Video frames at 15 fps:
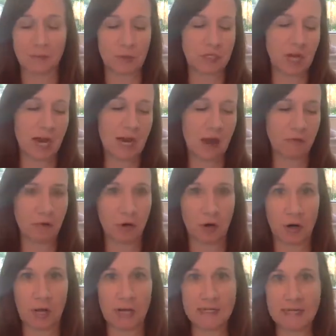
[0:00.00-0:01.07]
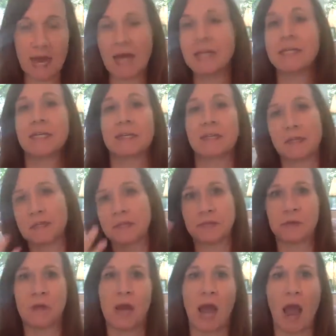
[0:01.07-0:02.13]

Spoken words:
which I never intended, because